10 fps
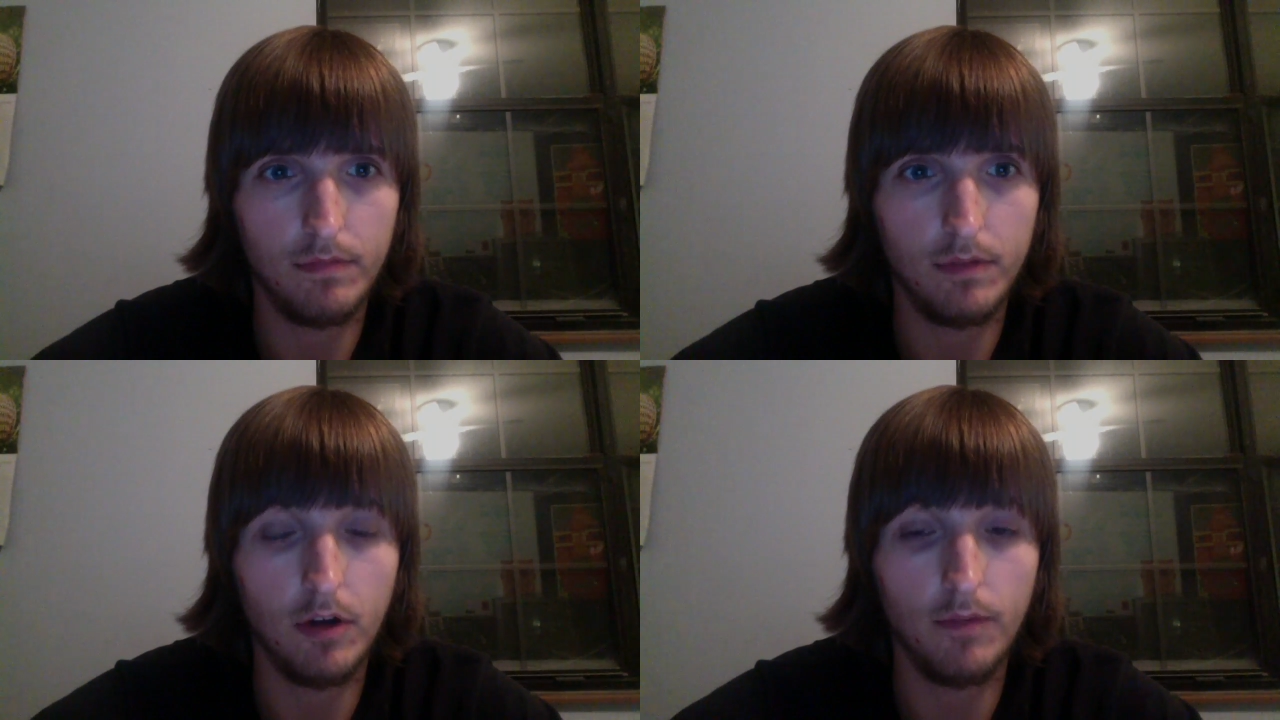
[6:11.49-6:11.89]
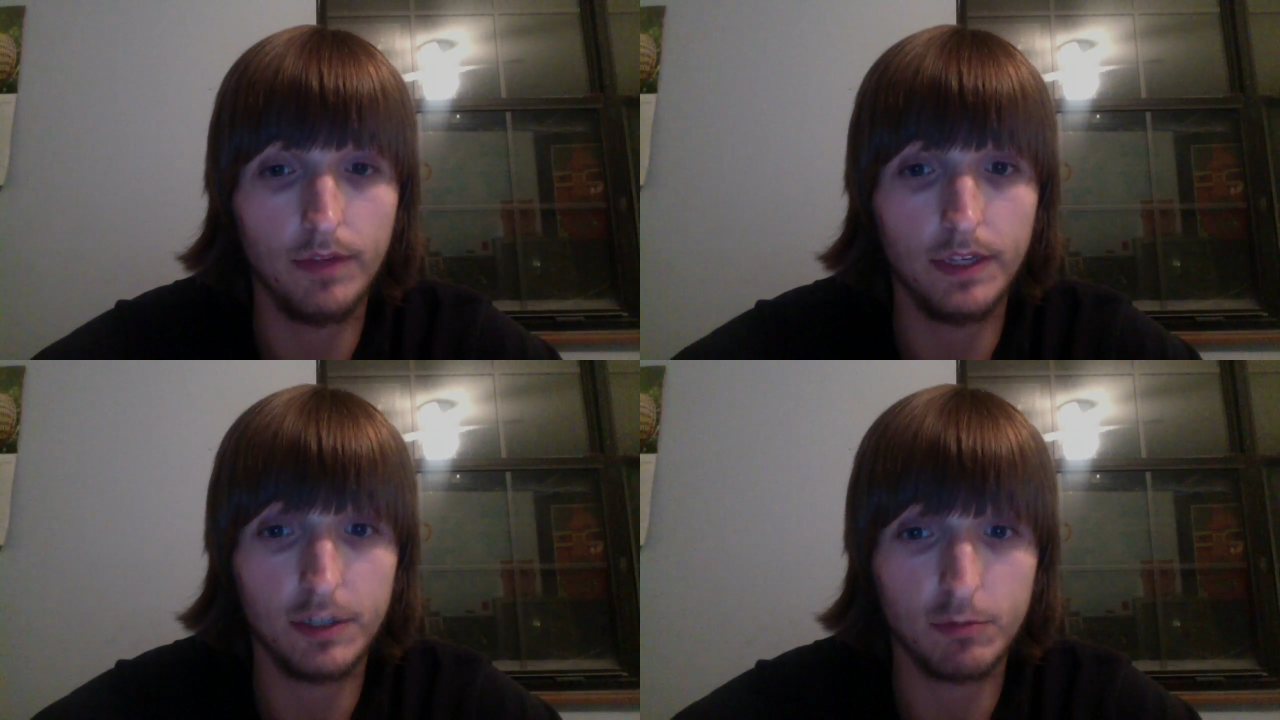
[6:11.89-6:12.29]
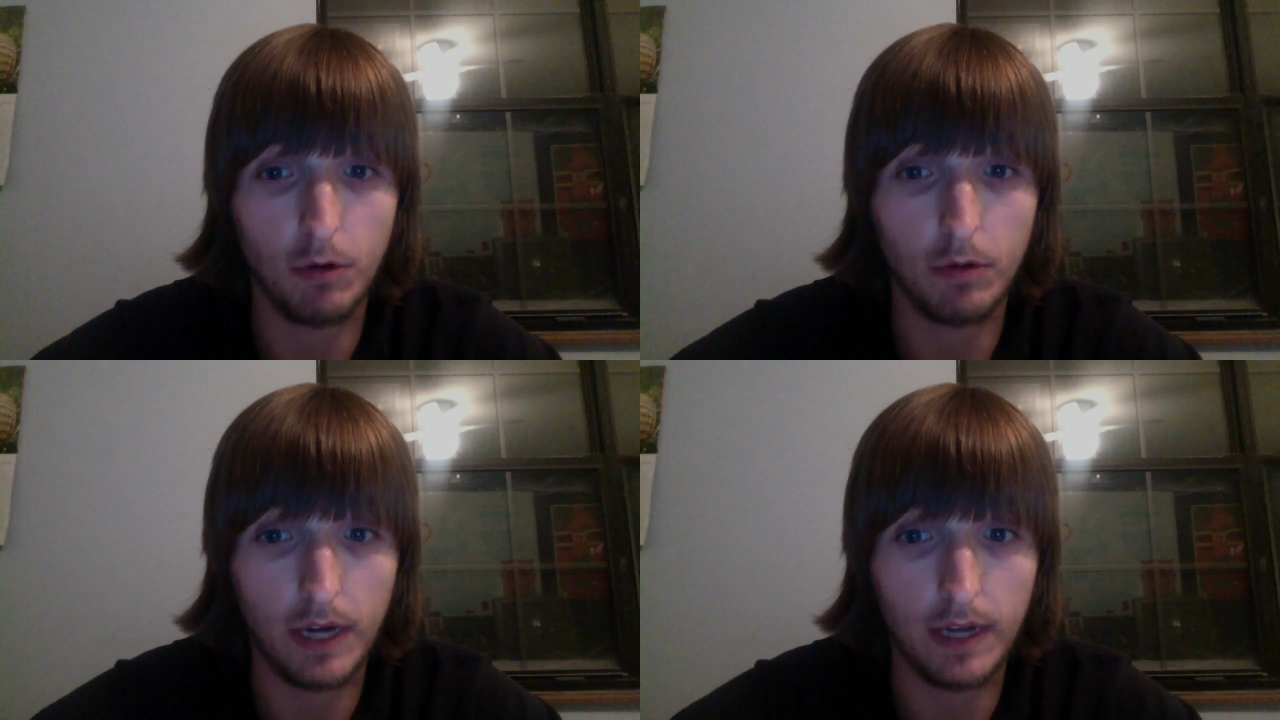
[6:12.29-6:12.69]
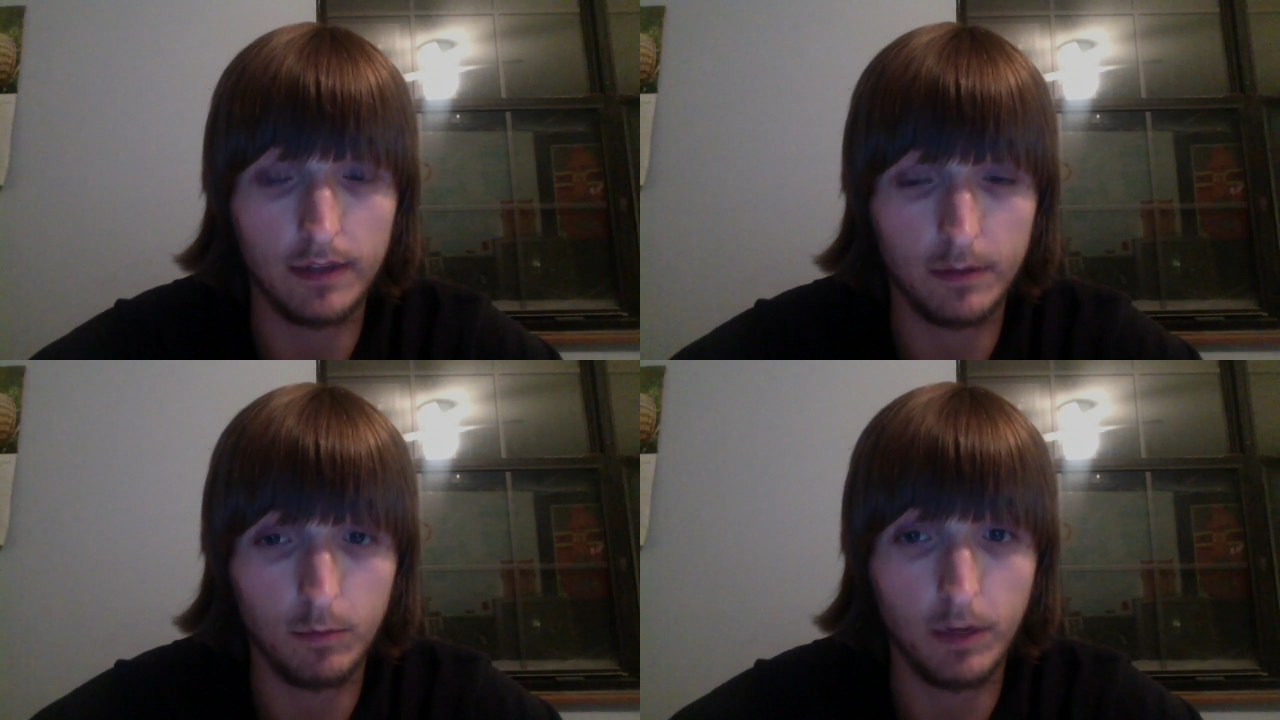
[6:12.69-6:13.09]
Hopefully his Rhode
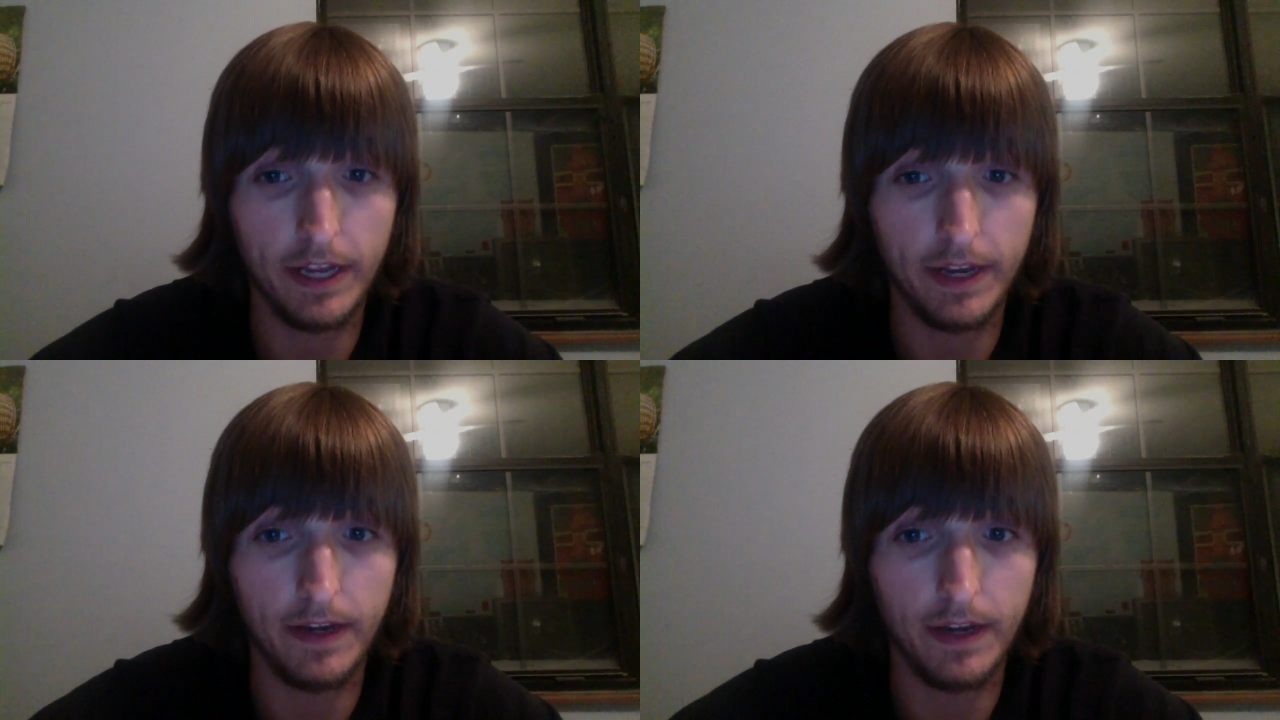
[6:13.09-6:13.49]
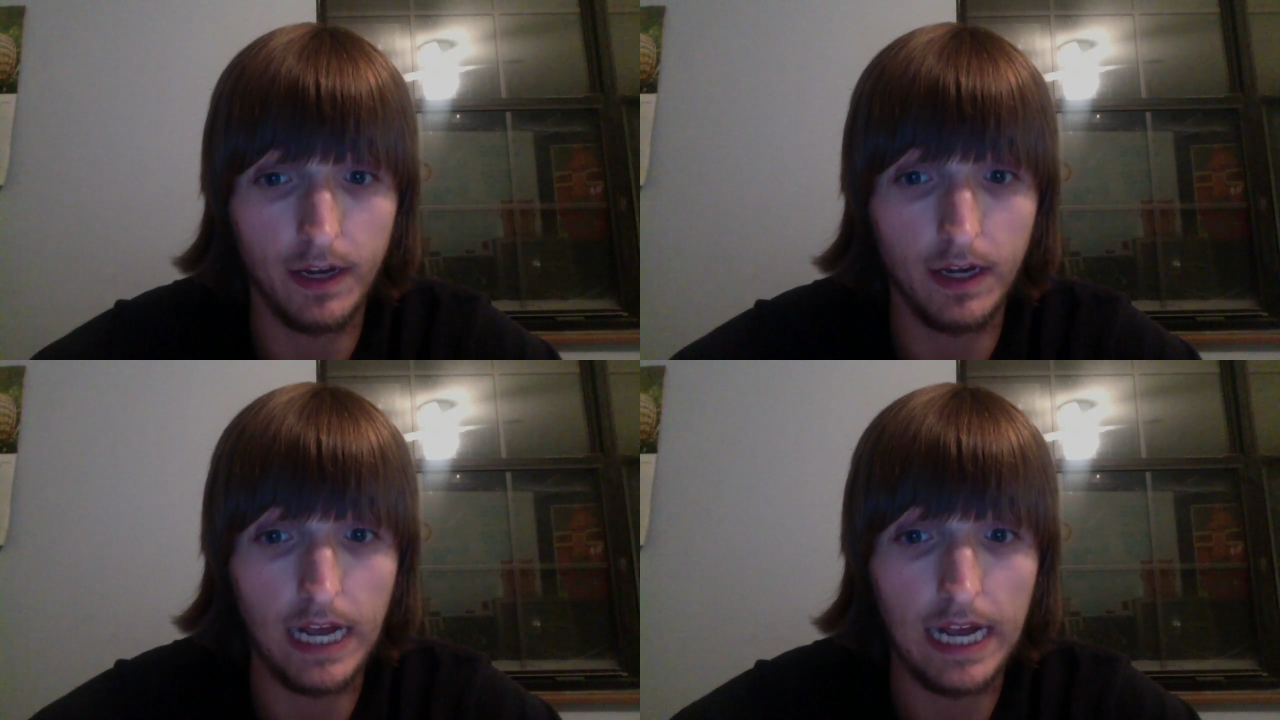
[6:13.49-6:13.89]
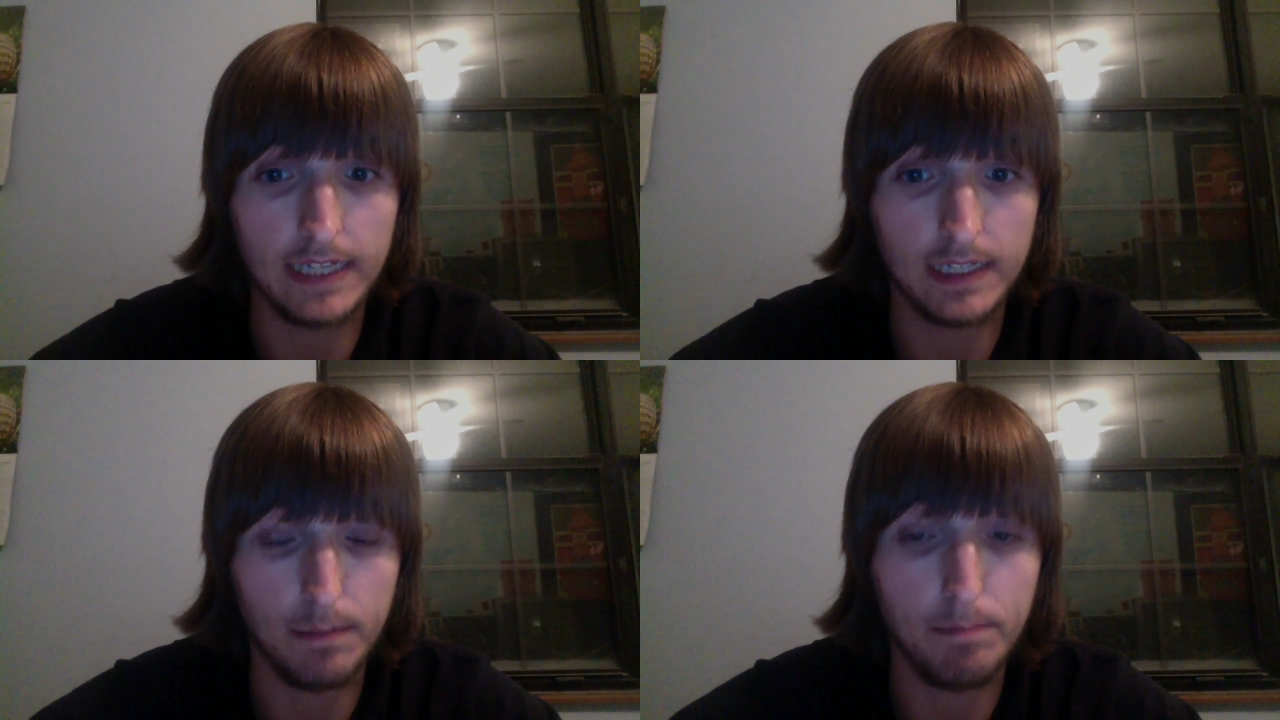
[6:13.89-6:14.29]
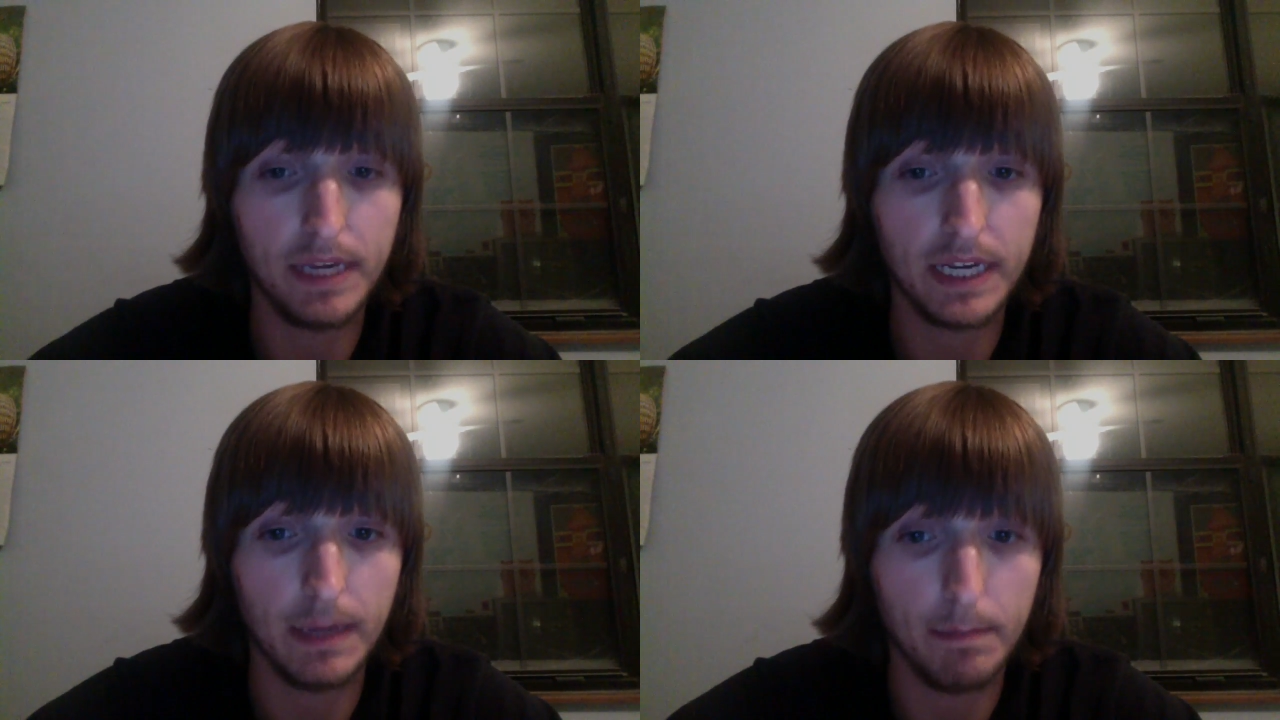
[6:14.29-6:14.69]
Island win has a
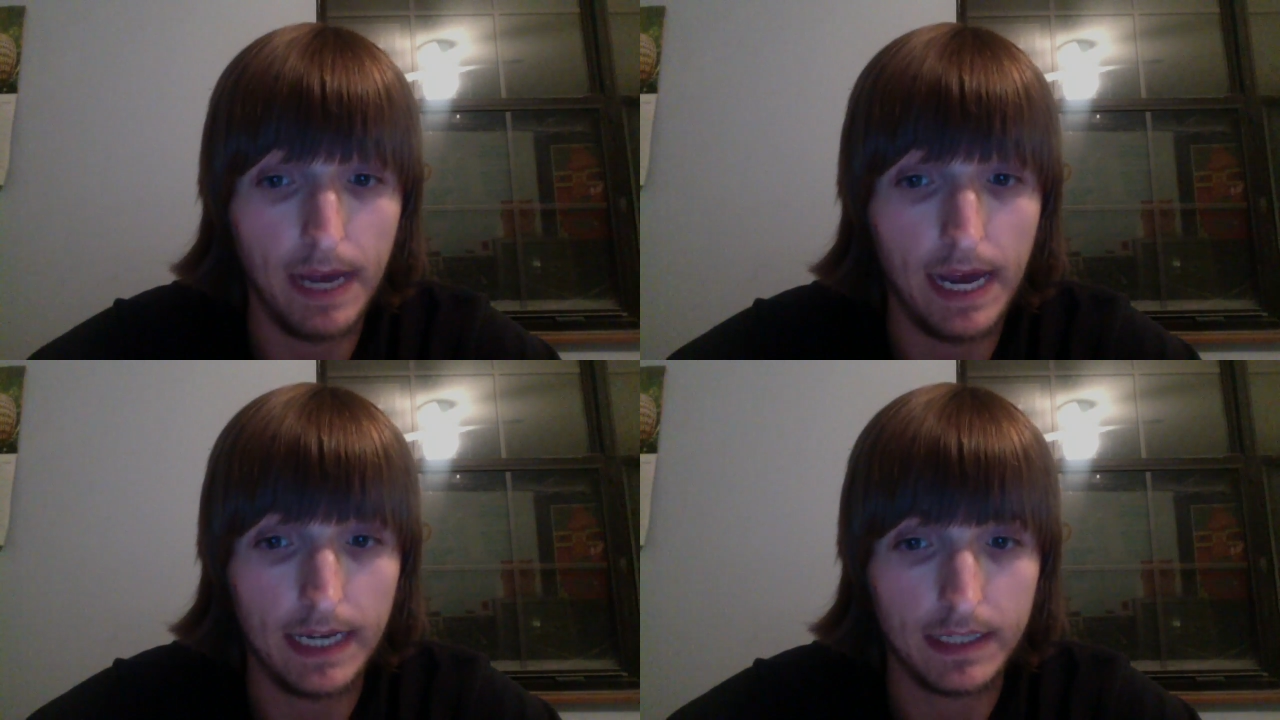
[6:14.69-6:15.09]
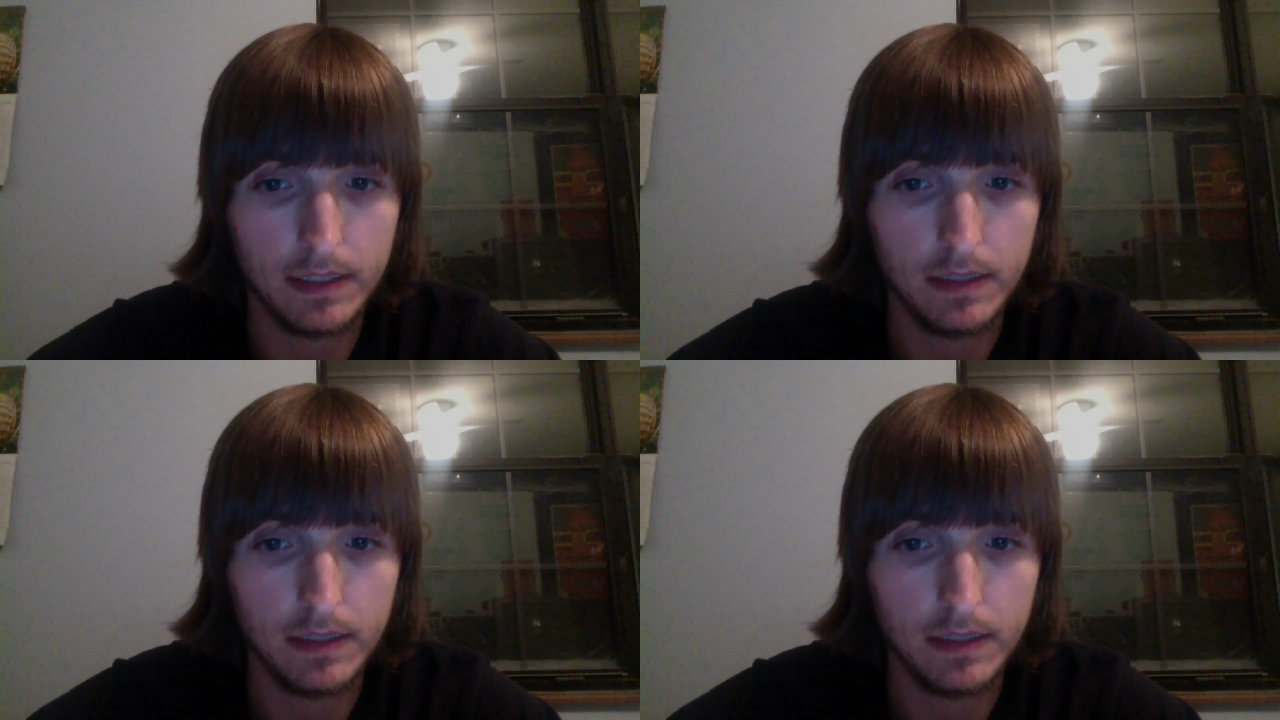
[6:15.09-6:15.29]
big impact